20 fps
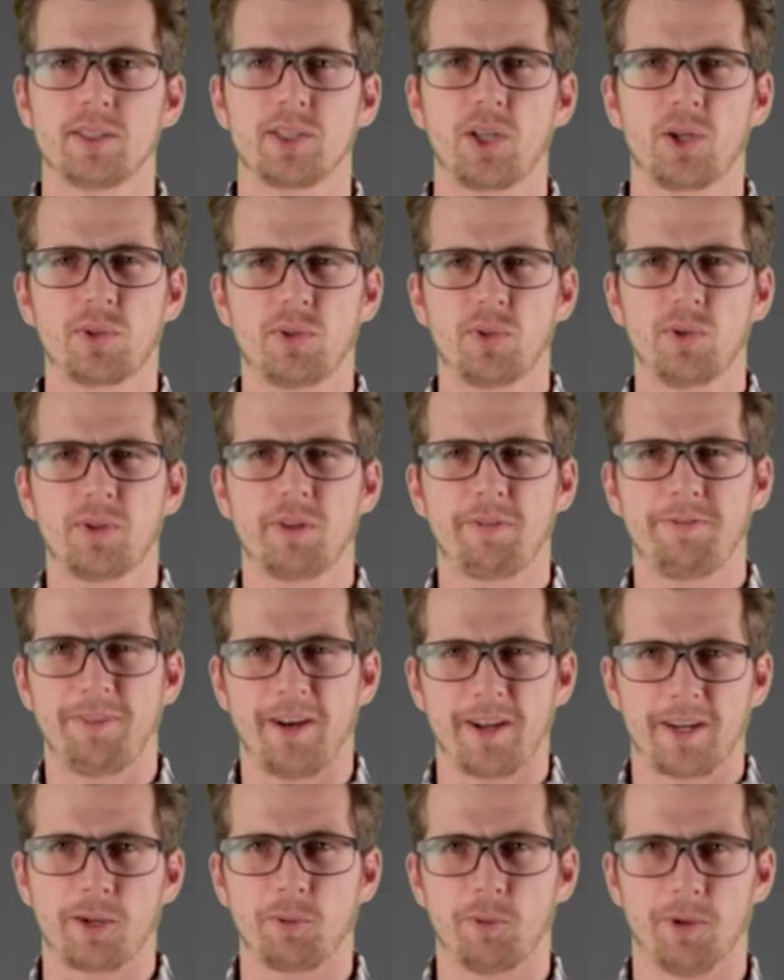So to the
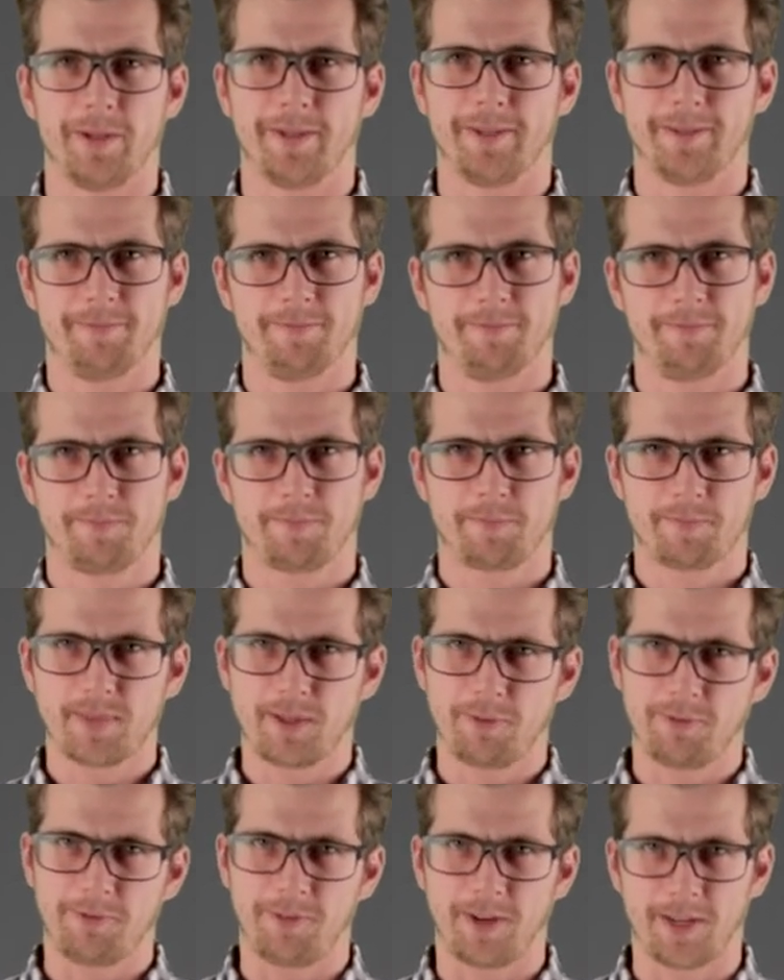funny one,
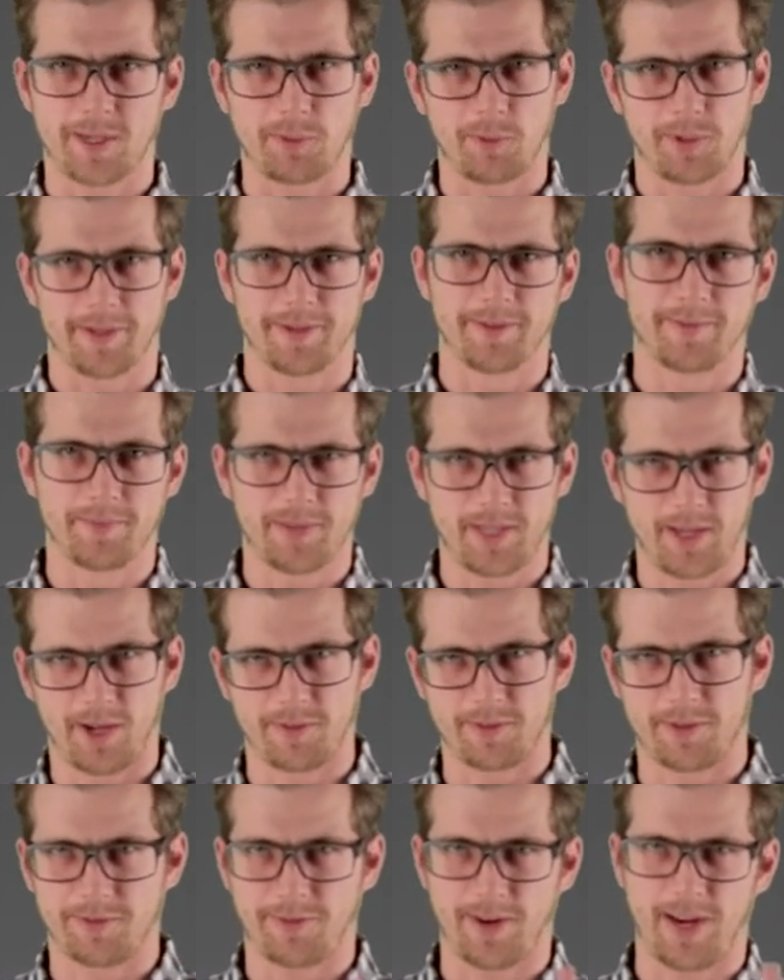the funny one
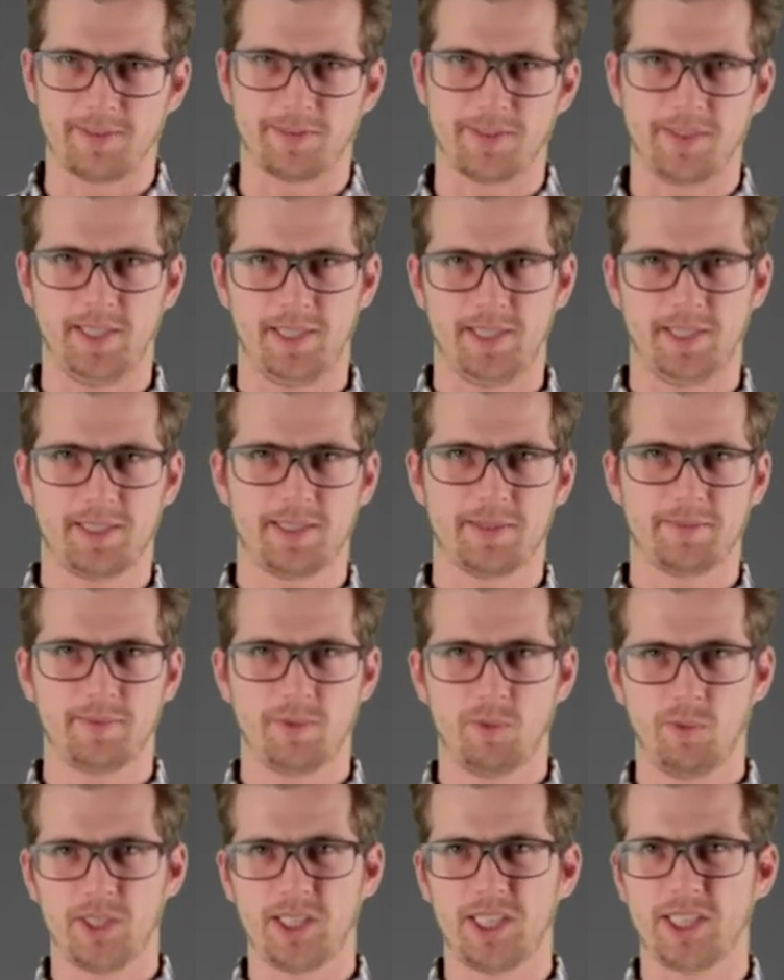of the five C's,
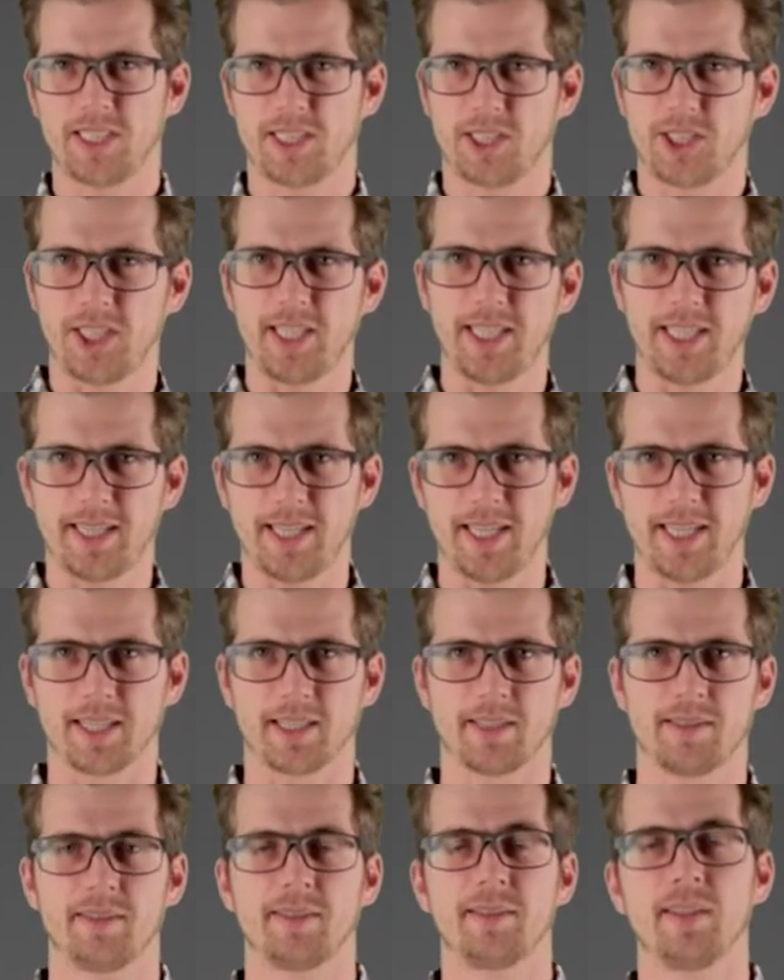which is
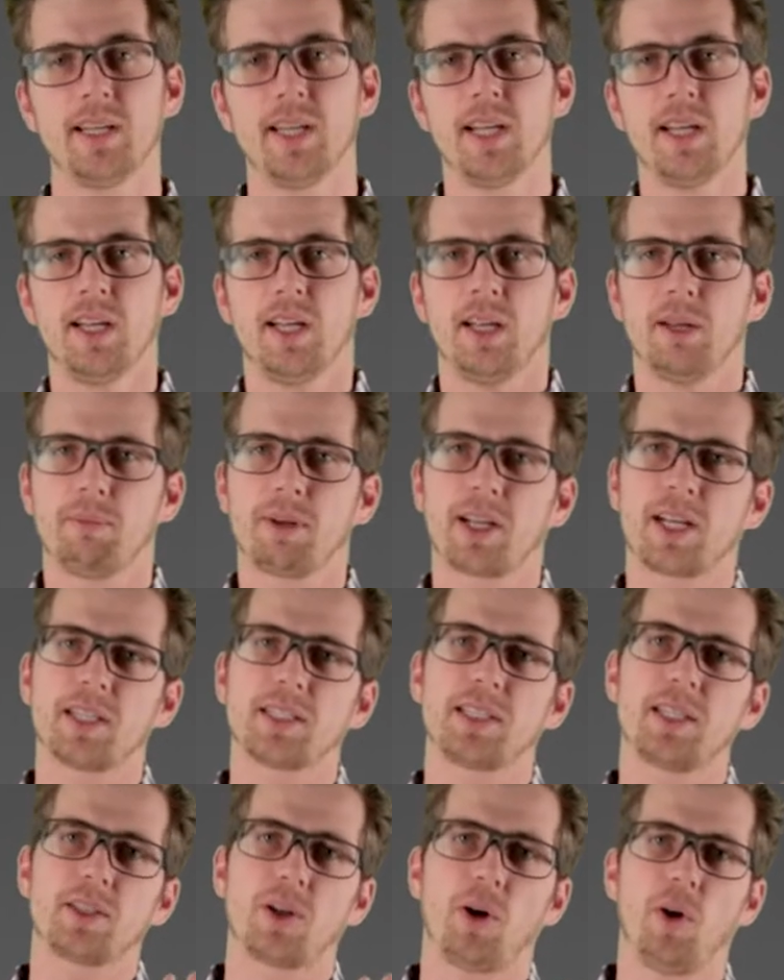cheating.
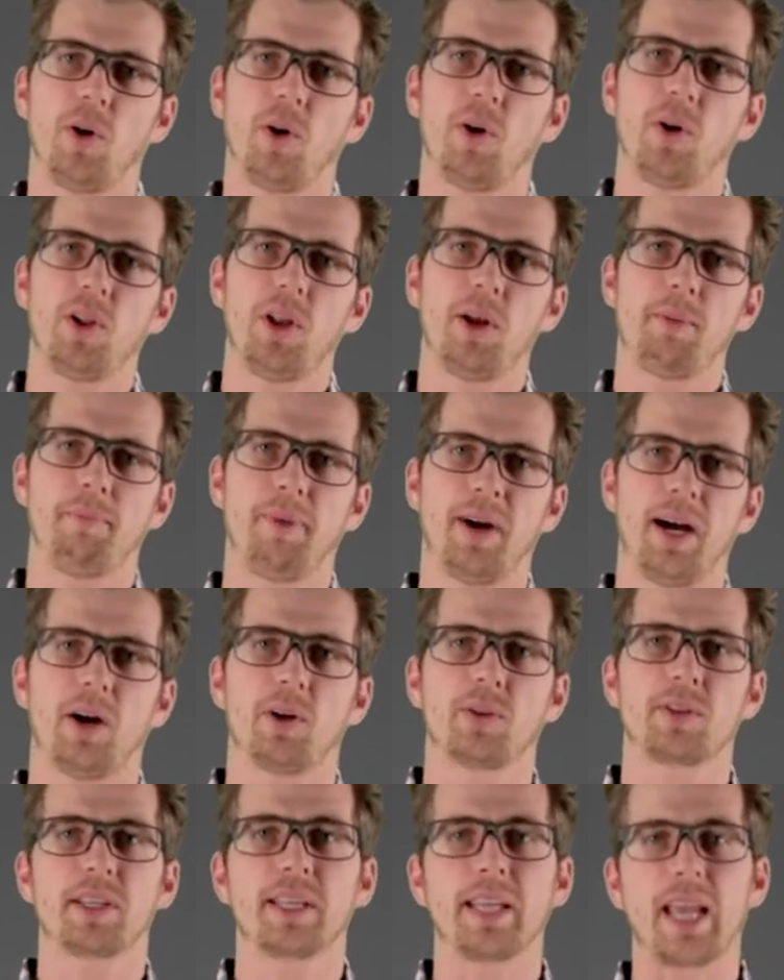Because it's all
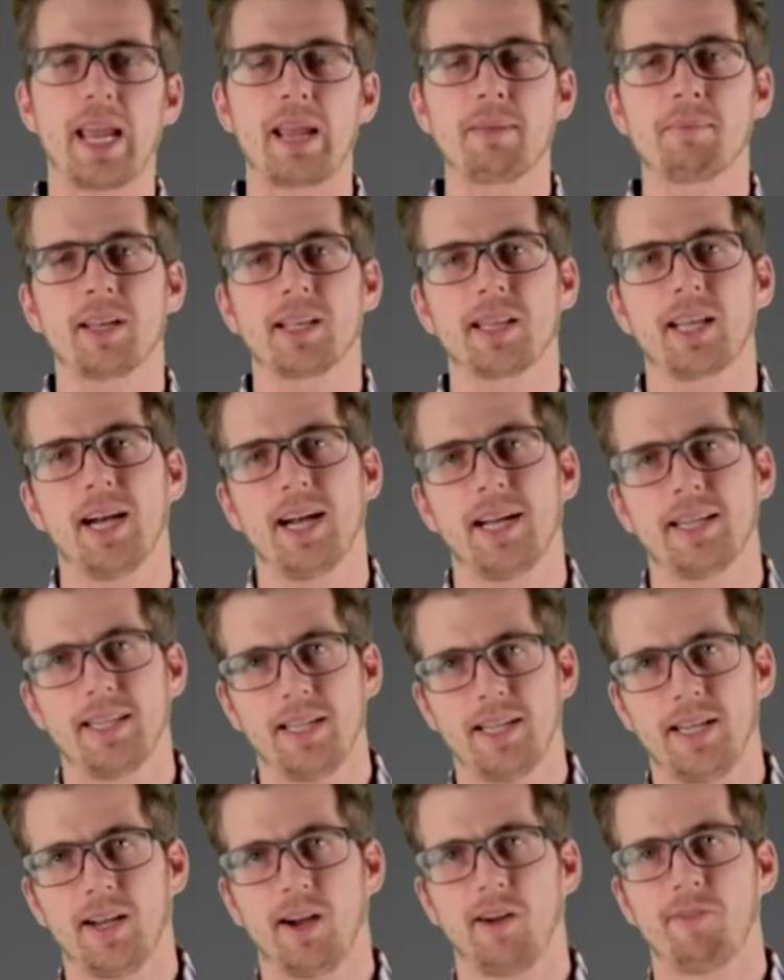about gaming the
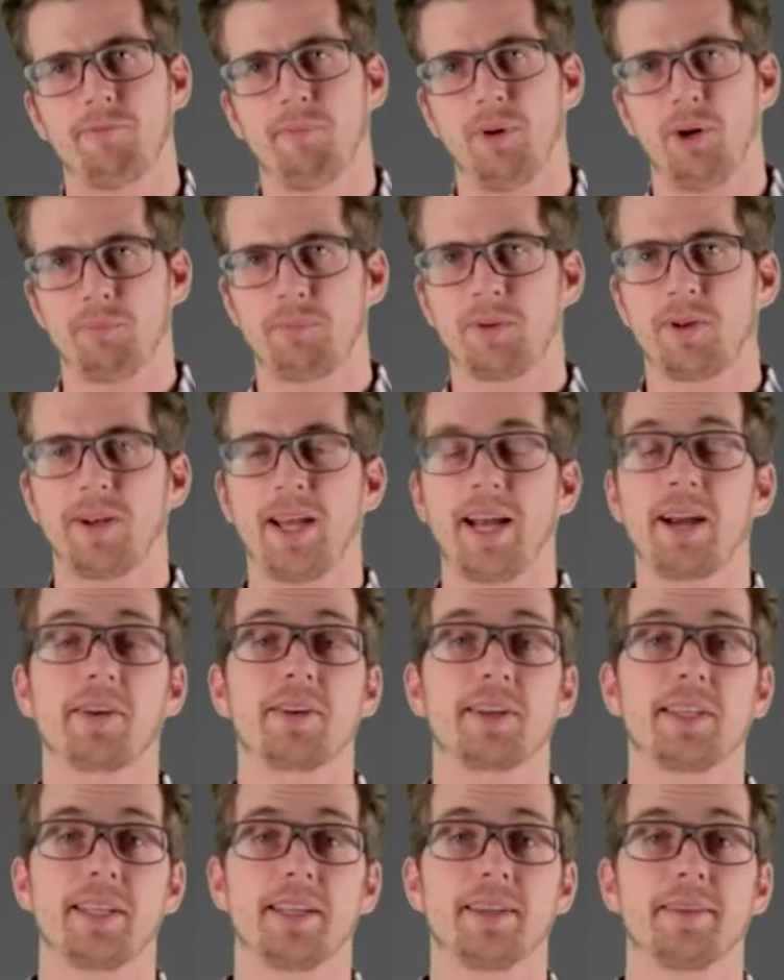idea of
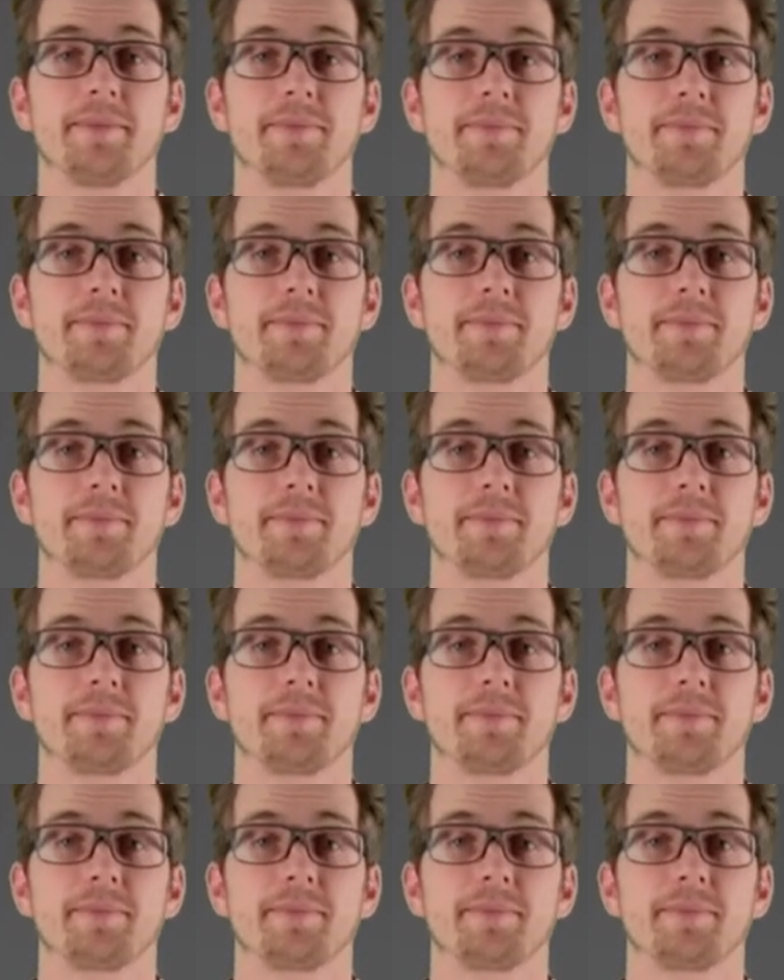popularity.